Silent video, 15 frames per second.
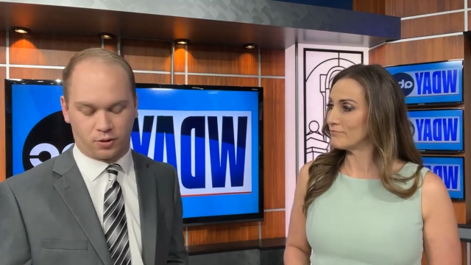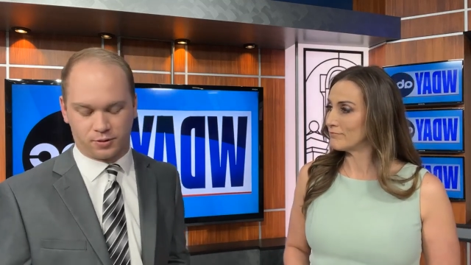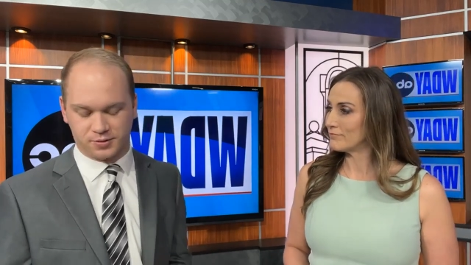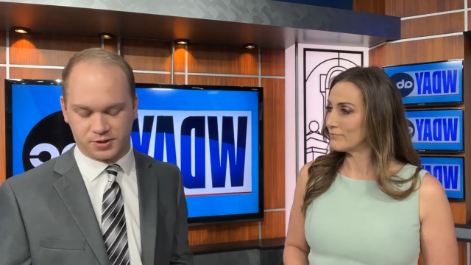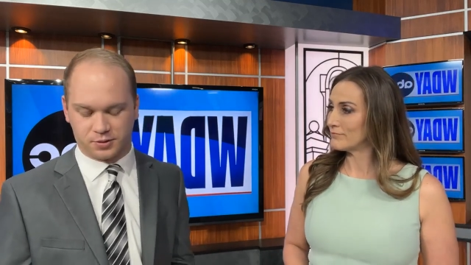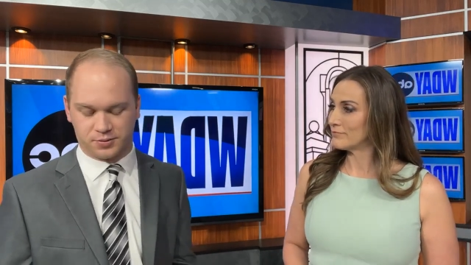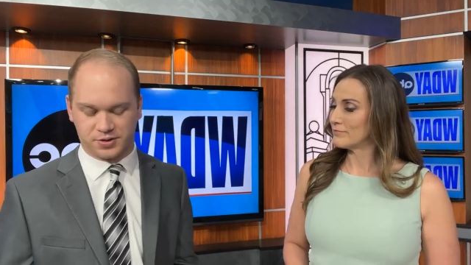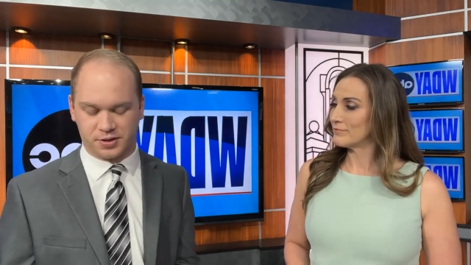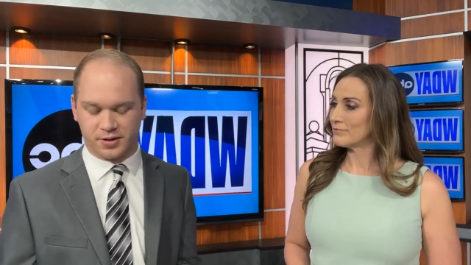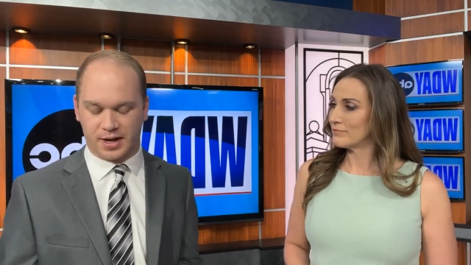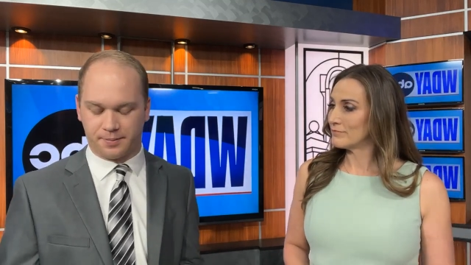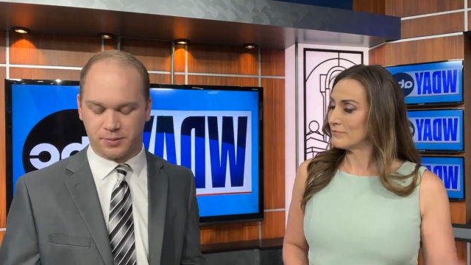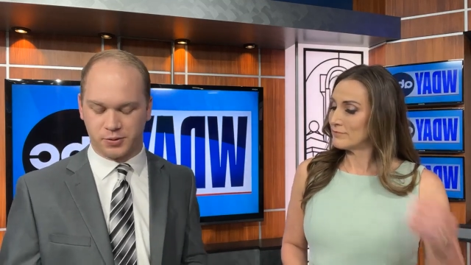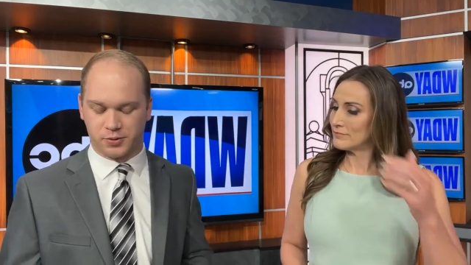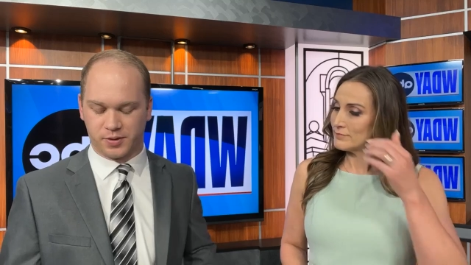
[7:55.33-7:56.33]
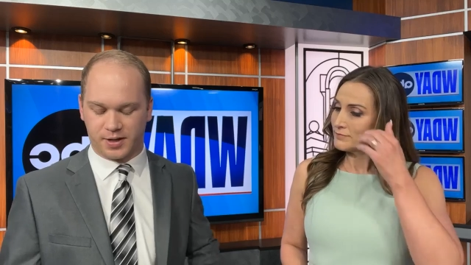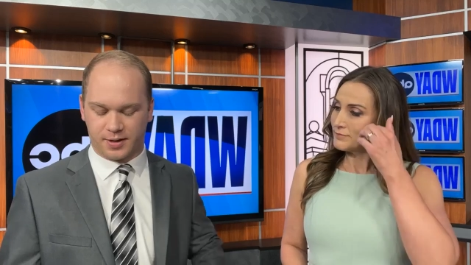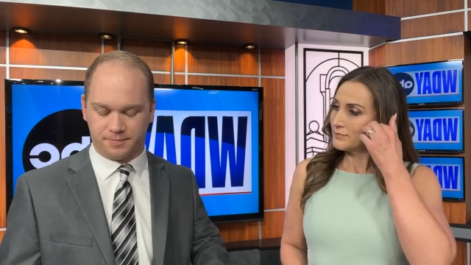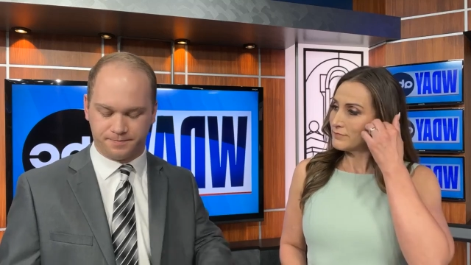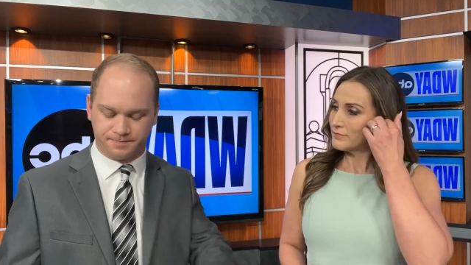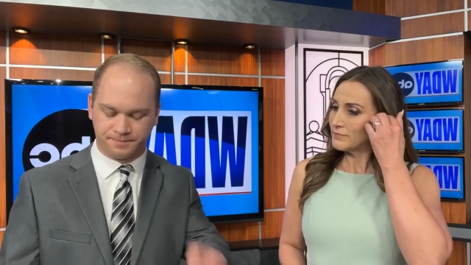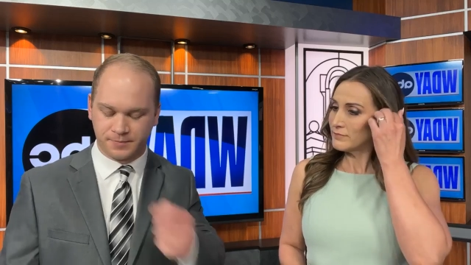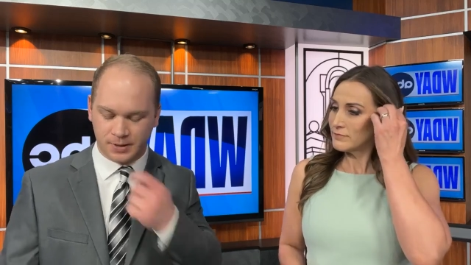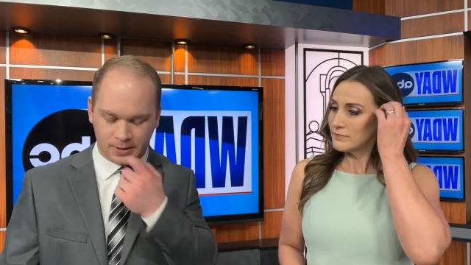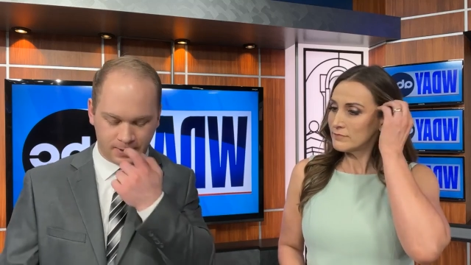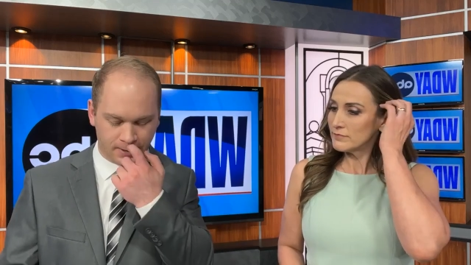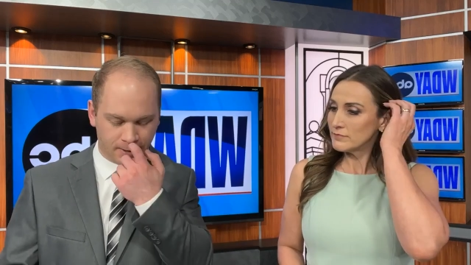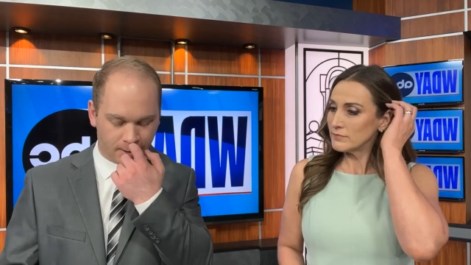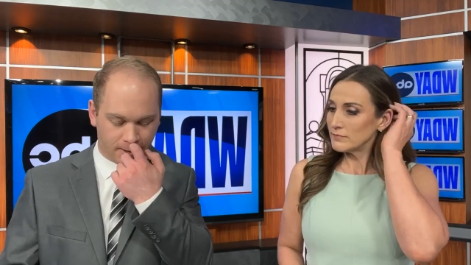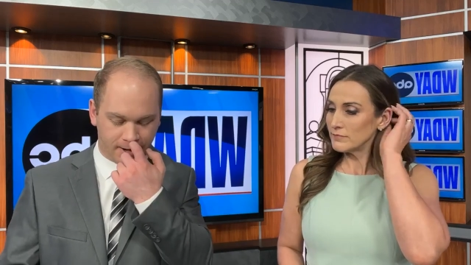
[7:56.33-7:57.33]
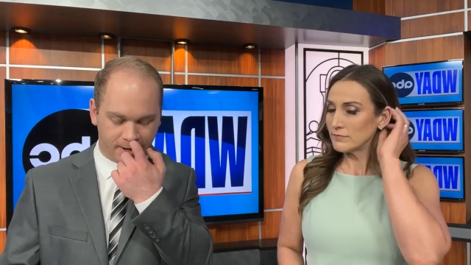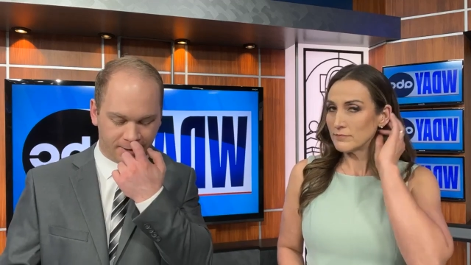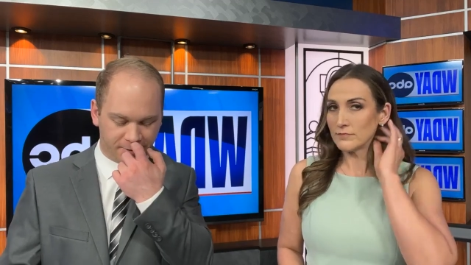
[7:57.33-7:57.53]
Speaker 1: Court. So we'll see what happens with that. All right,